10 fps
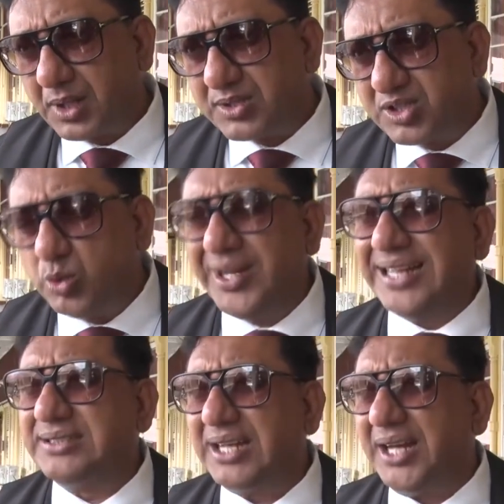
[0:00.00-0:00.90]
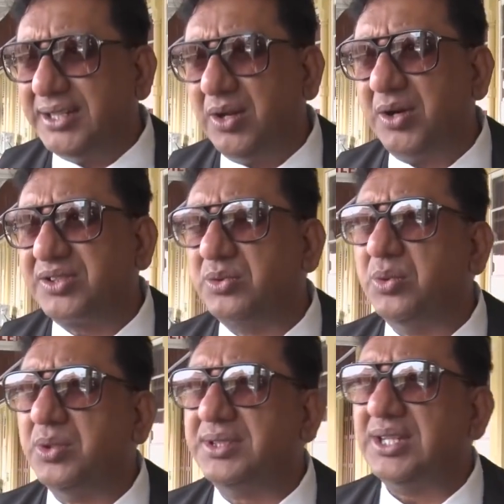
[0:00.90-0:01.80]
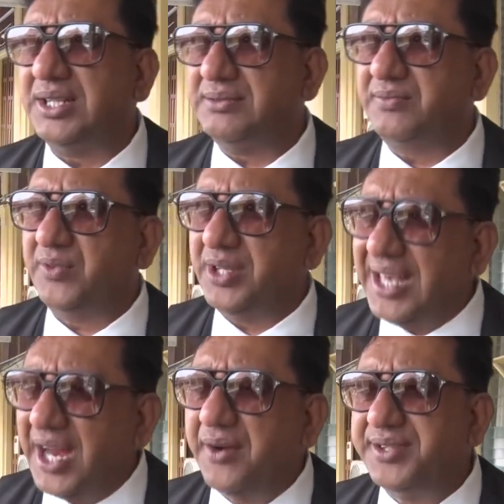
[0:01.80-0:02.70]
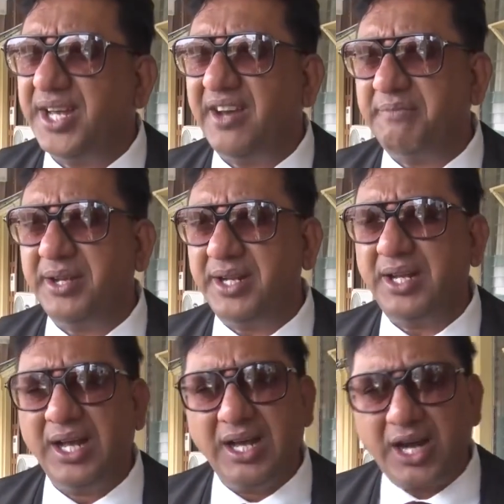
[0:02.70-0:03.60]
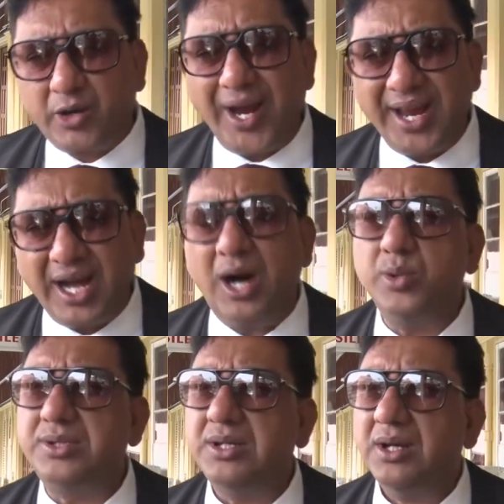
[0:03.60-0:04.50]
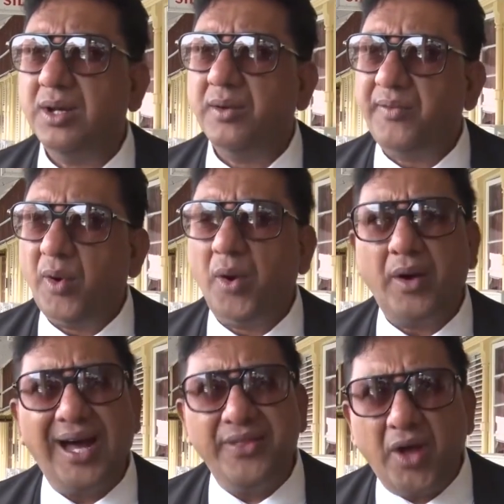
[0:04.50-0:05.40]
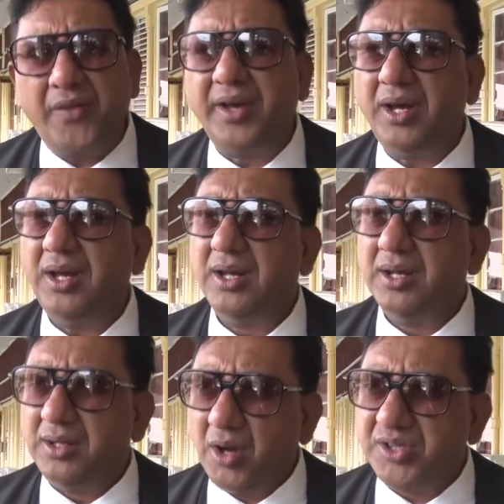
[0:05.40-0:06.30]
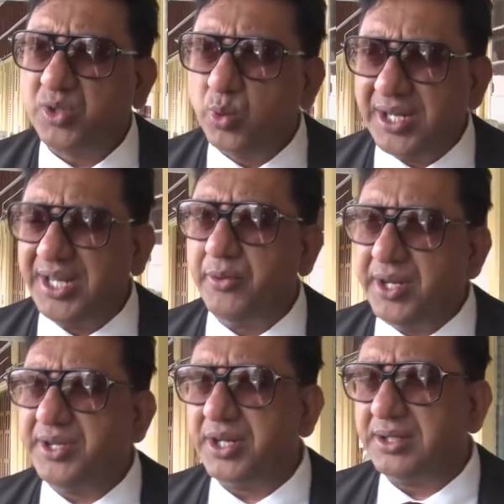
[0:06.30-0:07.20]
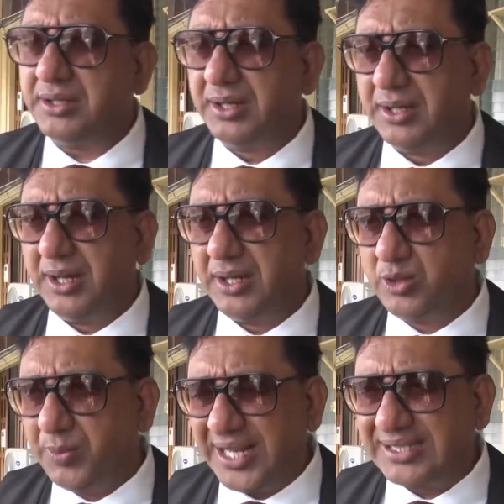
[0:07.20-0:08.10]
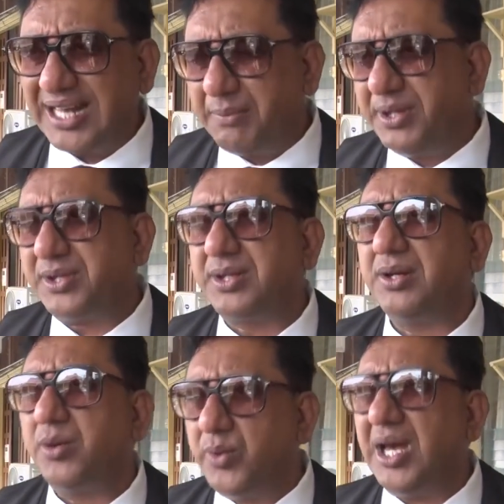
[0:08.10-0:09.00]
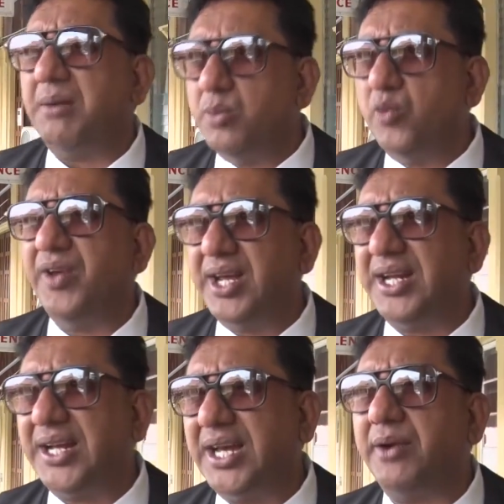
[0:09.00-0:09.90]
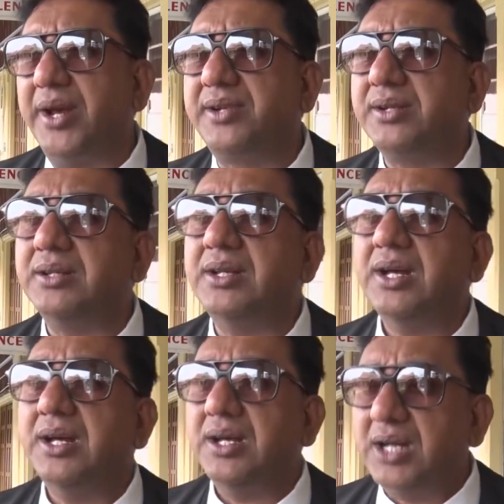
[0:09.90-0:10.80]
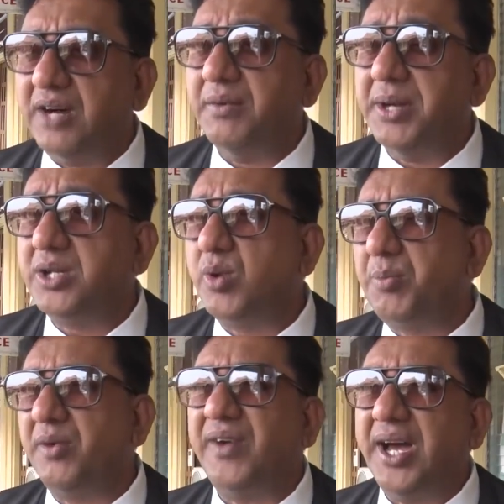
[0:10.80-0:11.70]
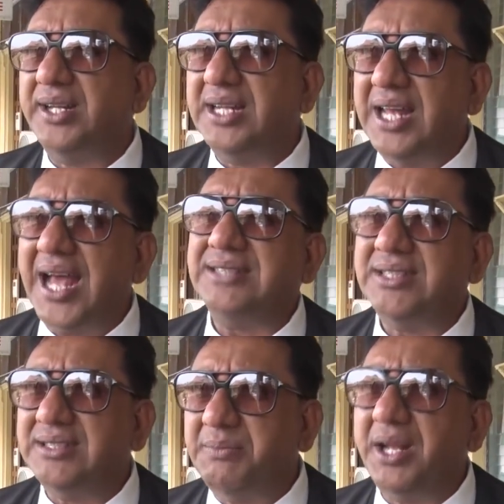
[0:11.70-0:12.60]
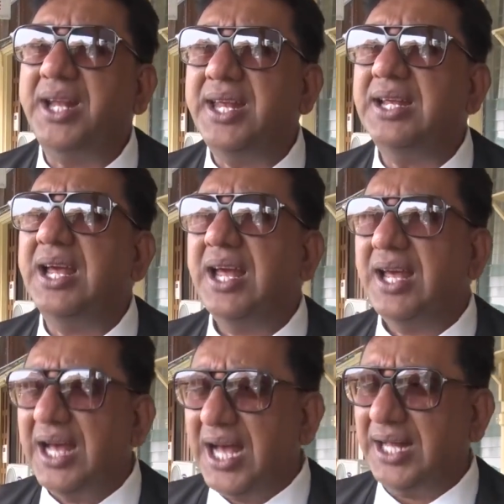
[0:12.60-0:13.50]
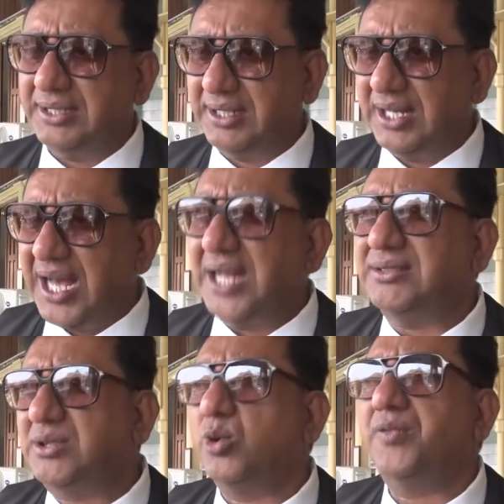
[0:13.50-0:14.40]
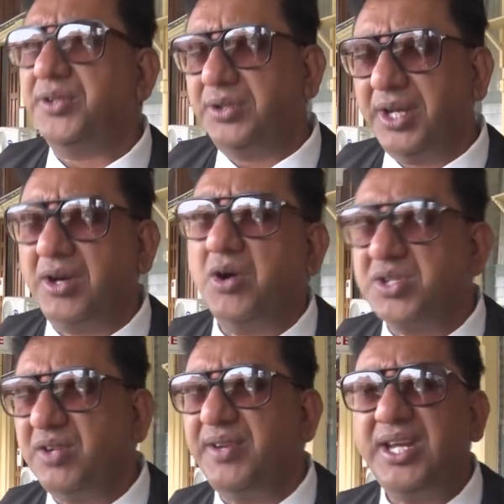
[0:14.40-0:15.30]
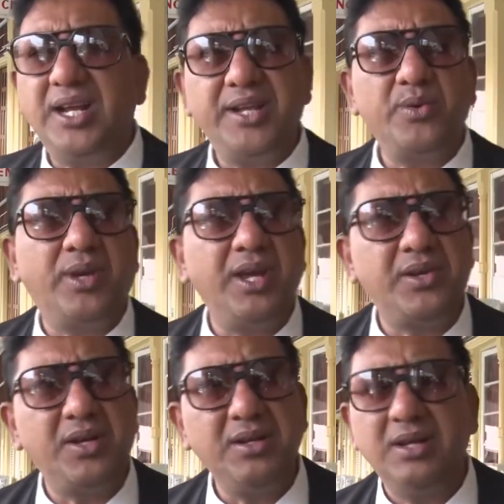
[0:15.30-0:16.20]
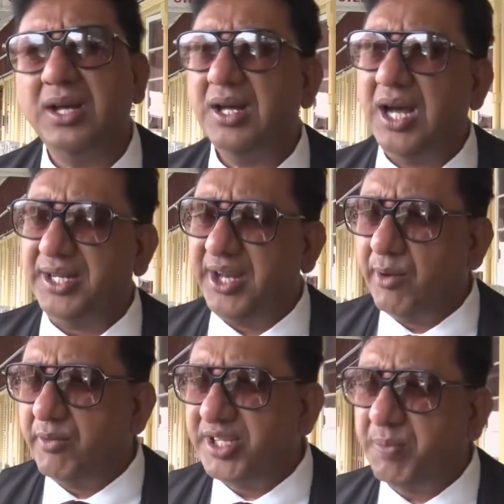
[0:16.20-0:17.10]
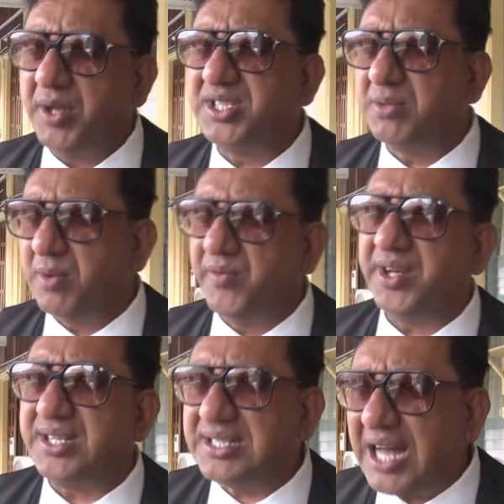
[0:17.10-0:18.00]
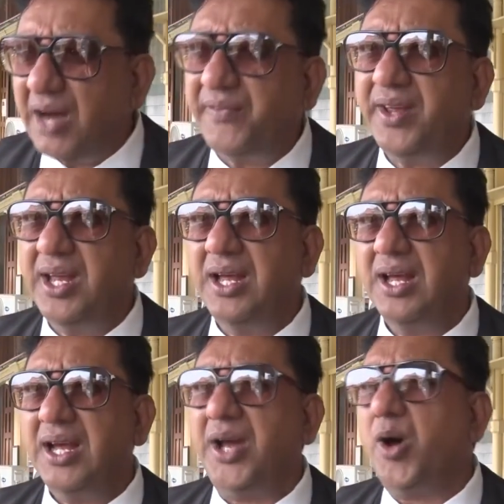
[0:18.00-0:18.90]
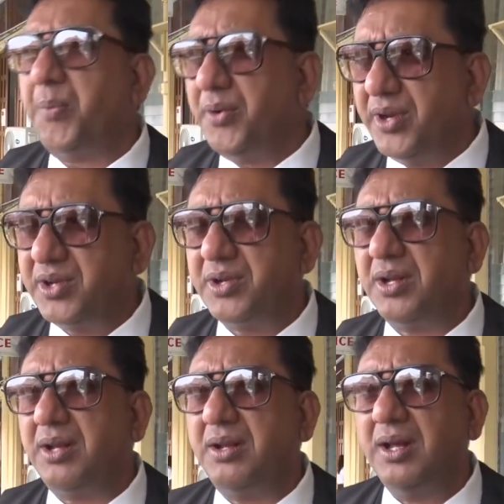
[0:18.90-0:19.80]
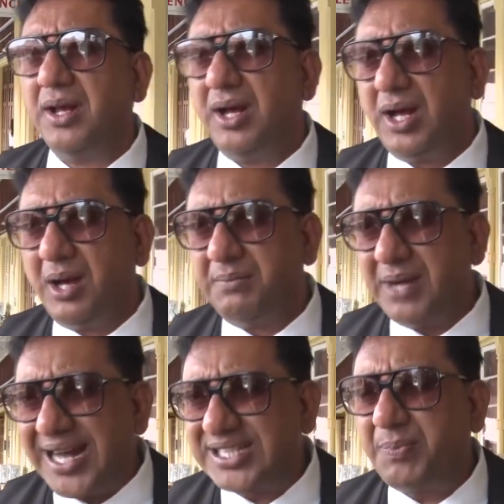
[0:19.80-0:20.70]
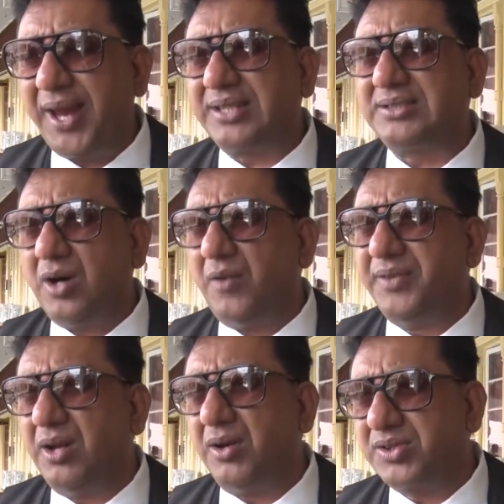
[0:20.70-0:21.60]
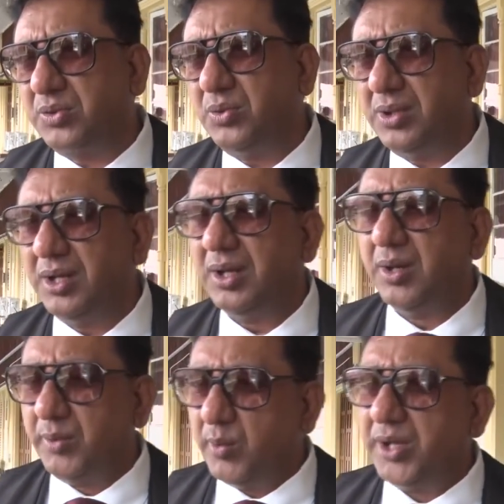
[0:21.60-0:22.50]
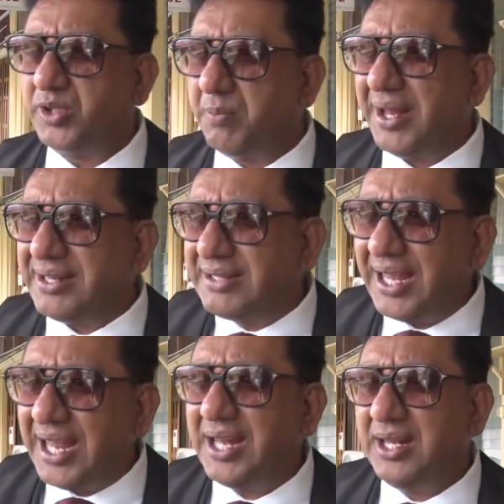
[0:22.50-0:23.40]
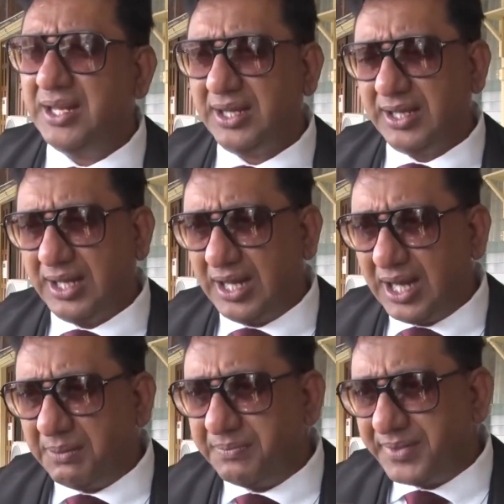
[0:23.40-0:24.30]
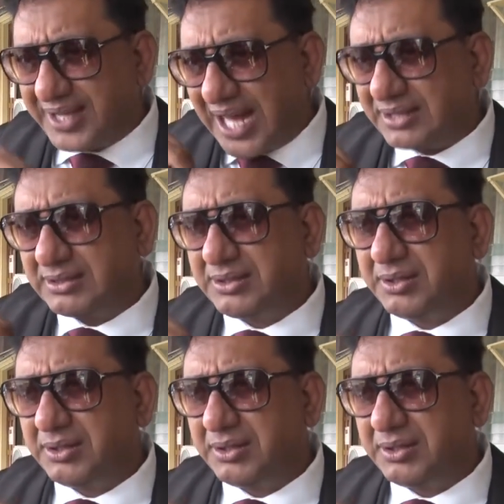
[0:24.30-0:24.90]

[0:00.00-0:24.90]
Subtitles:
students at the law schools, and for years they have been crying out for another law school in the region to be established. We are moving in that direction. Government will provide the land and the building and hand it over to the Council of Legal Education, and they will be responsible for the staffing and operational aspects of the law school. We want to maintain that